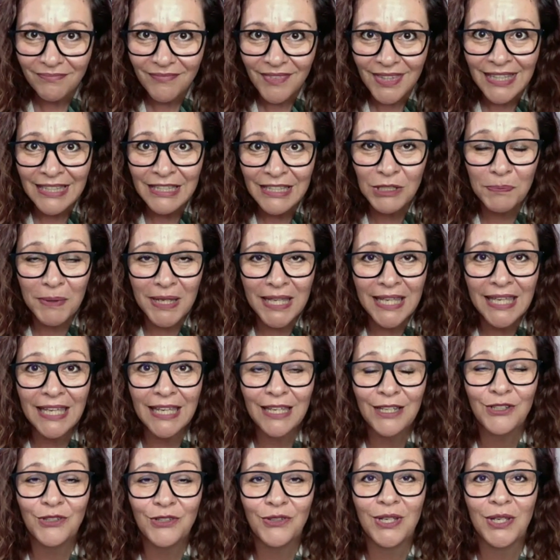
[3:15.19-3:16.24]

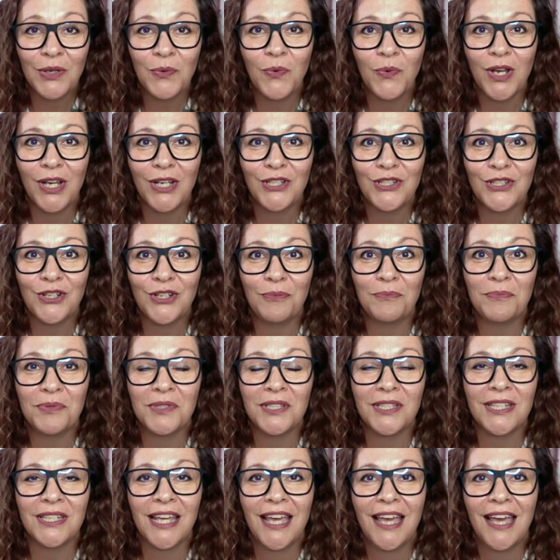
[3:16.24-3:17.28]
speaking, doing
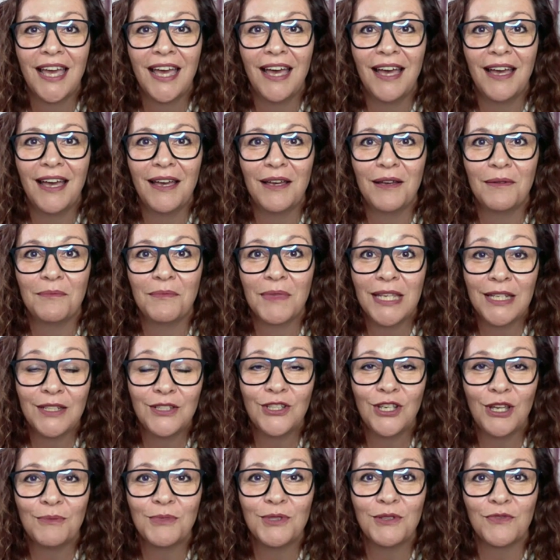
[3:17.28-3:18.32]
workshops in
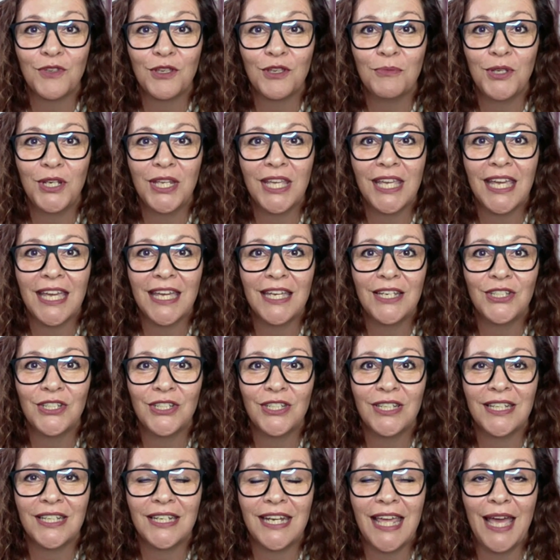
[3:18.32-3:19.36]
terms of communication
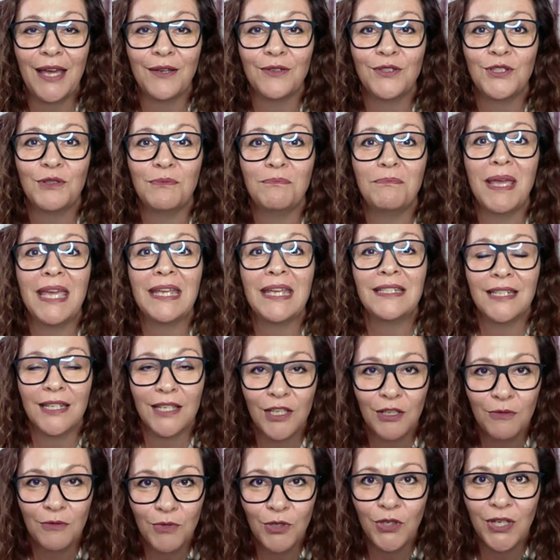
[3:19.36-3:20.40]
and how to better
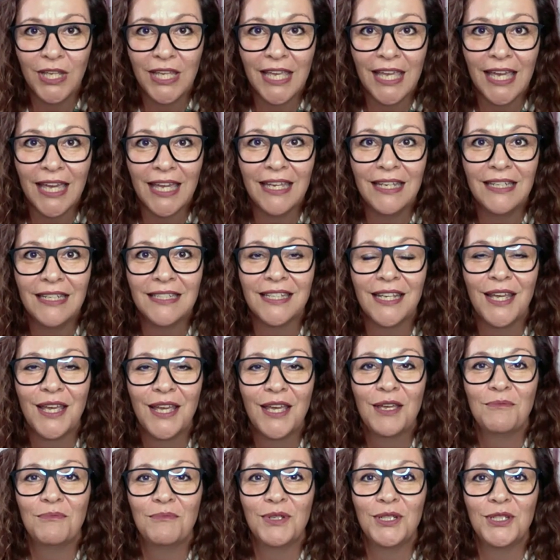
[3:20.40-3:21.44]
communicate
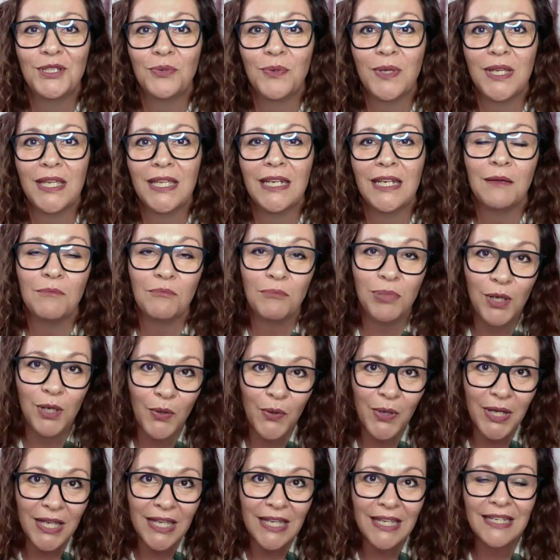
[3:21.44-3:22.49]
between
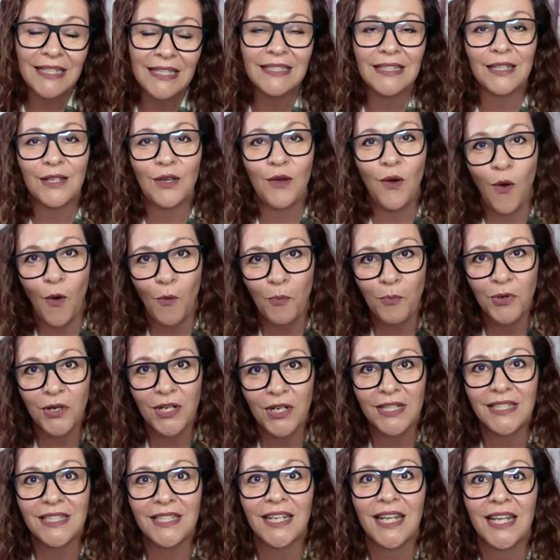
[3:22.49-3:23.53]
employees and
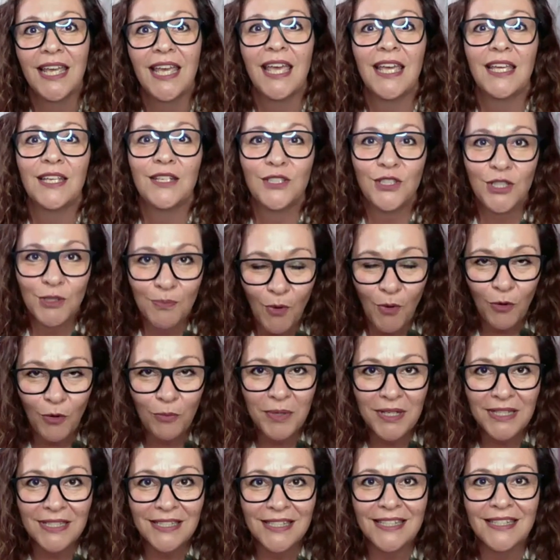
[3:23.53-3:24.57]
corporate, small
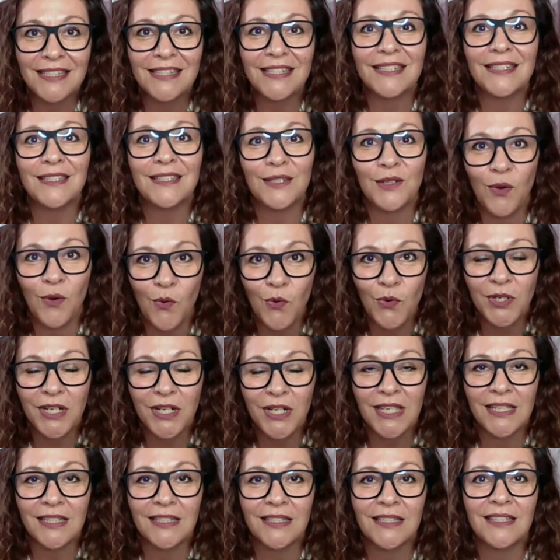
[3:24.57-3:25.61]
businesses and
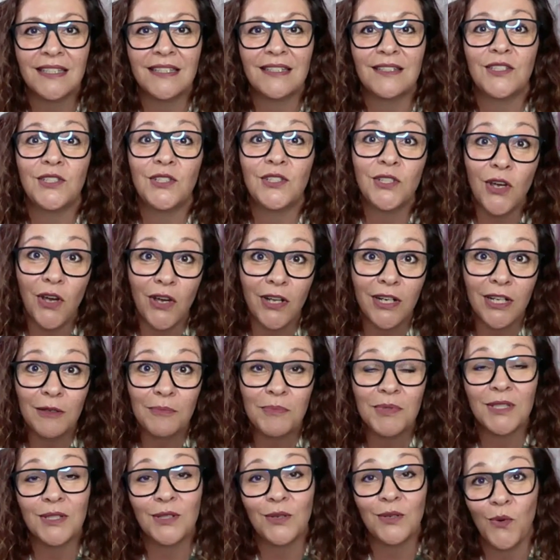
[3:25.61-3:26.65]
audiences,
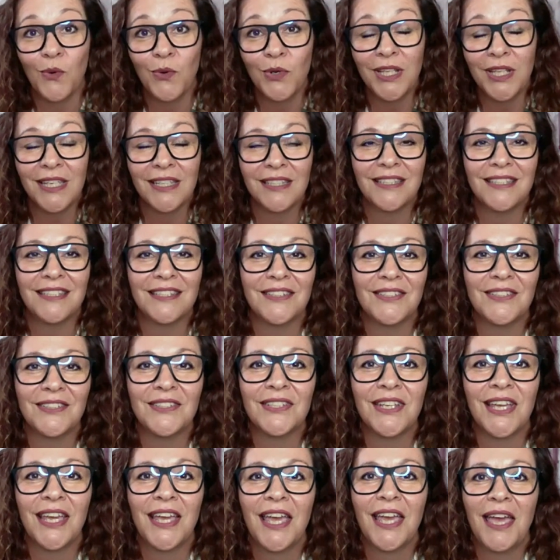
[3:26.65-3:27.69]
startups and
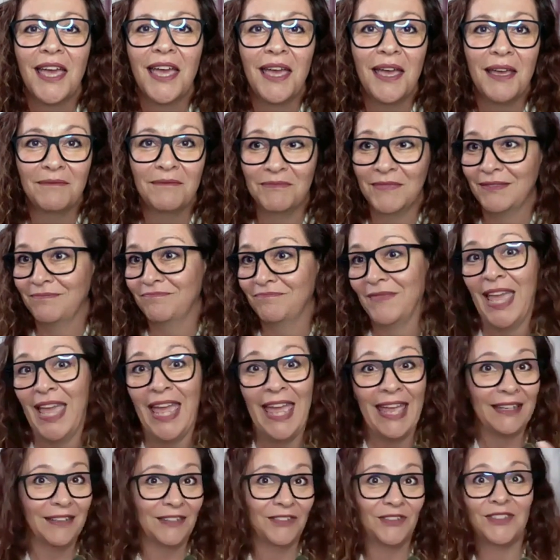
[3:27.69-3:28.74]
audiences,
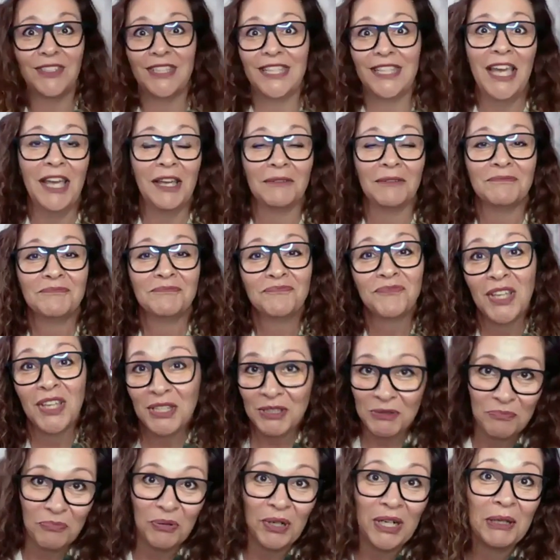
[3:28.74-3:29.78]
and yeah,
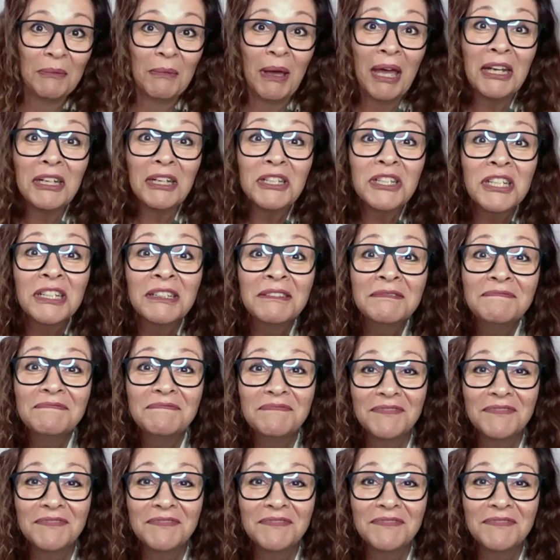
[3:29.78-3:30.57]
pretty much.